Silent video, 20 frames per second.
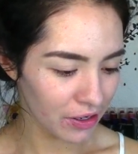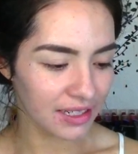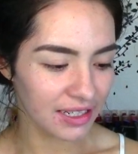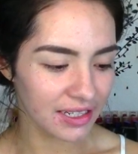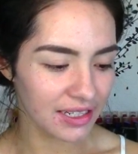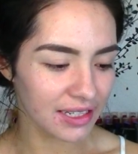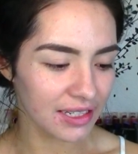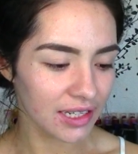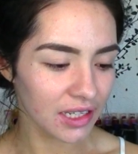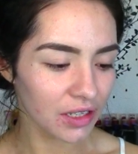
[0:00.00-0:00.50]
This
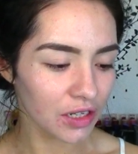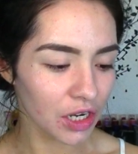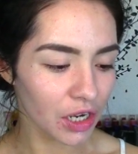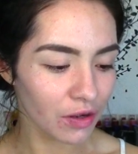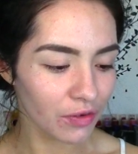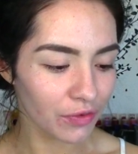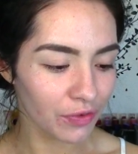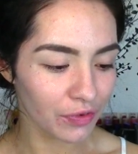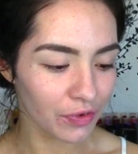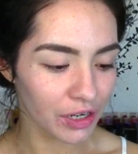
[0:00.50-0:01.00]
is
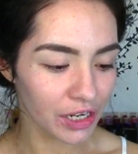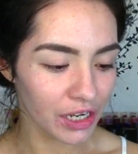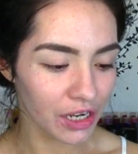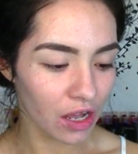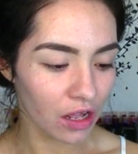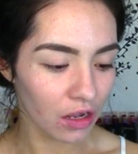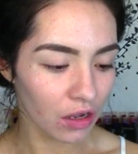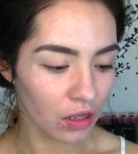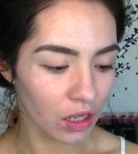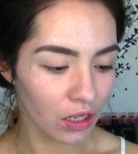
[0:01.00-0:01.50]
silicone free,
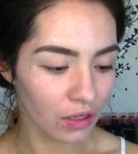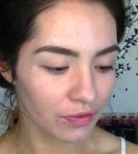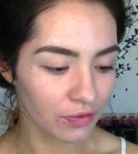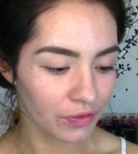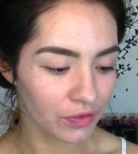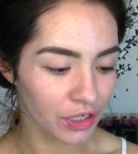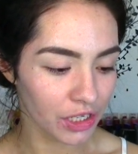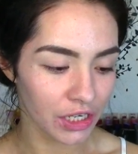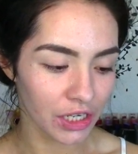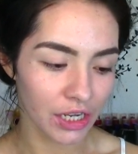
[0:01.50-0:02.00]
alcohol
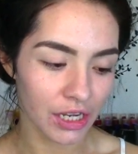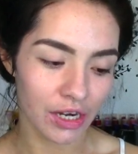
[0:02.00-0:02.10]
free,